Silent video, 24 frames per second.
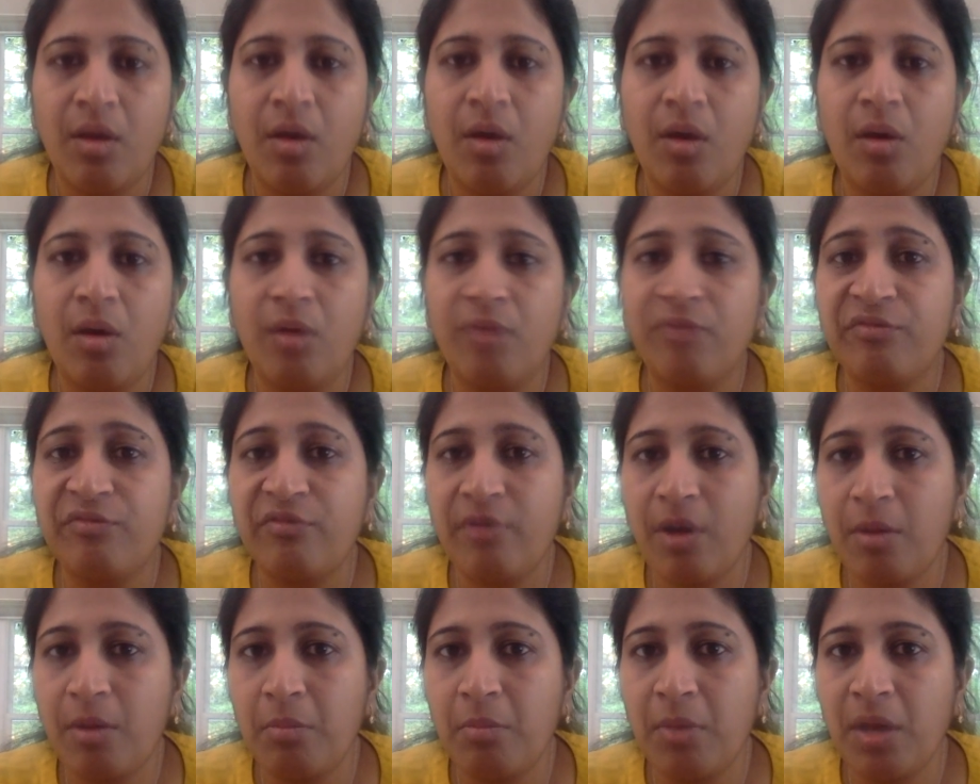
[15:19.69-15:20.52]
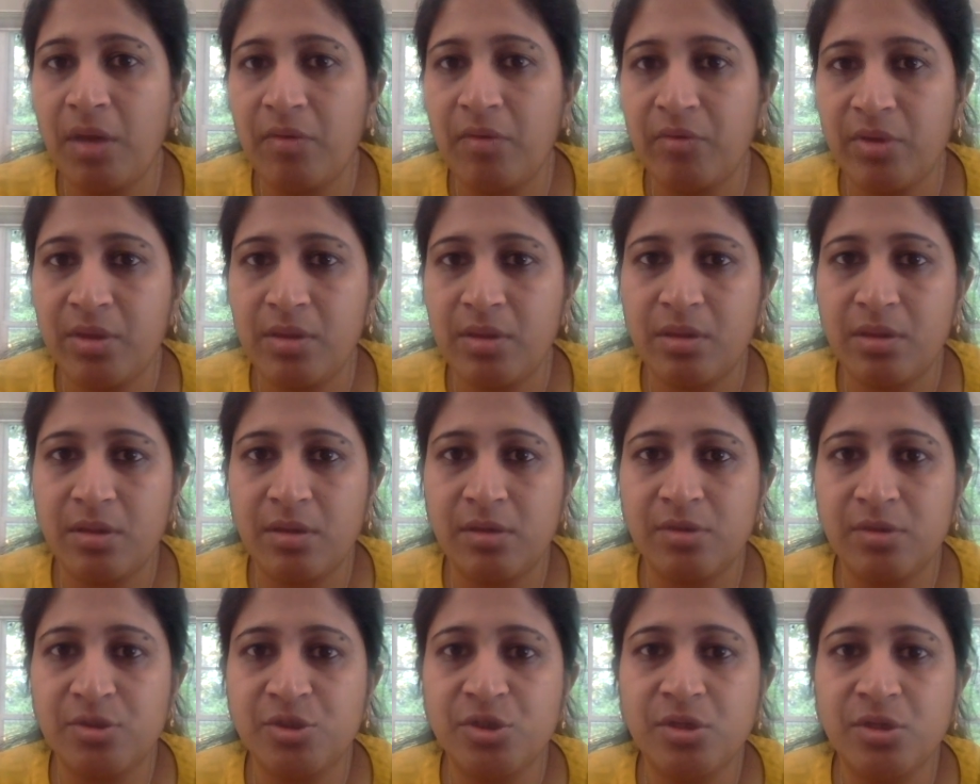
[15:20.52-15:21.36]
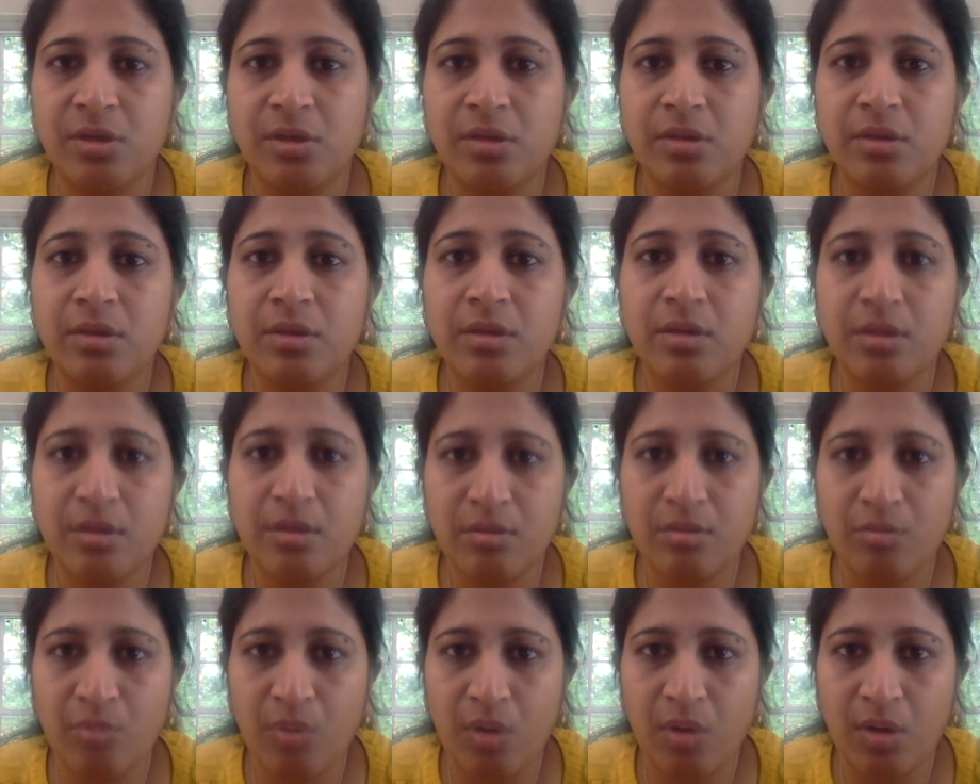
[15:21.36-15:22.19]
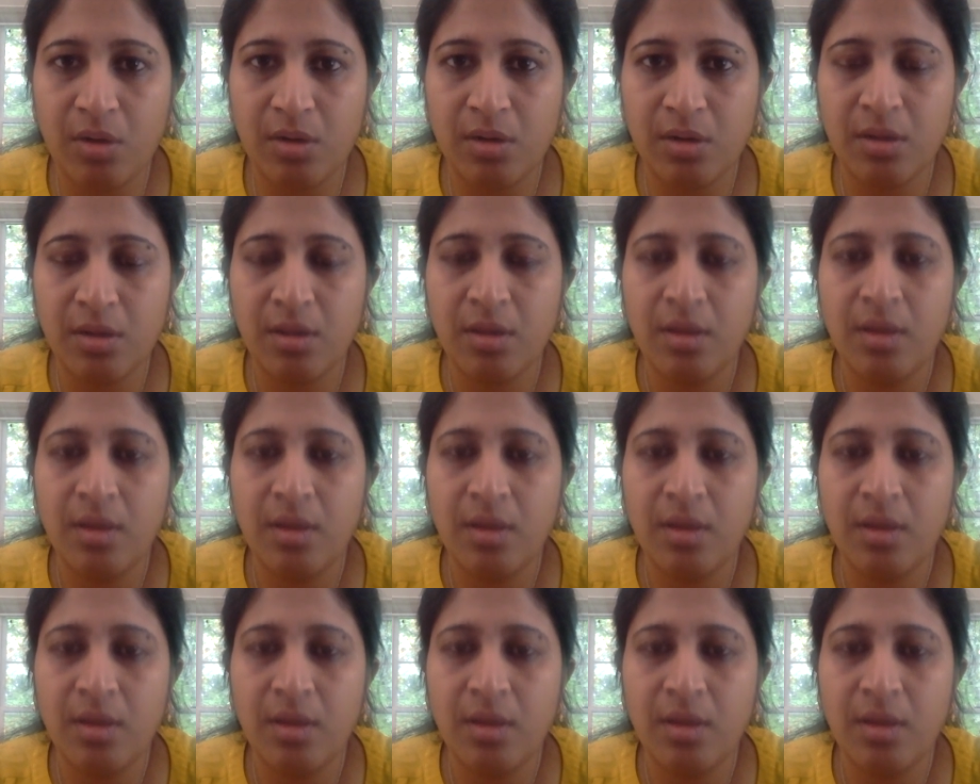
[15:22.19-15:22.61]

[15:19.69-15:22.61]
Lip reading: or from my research, this is what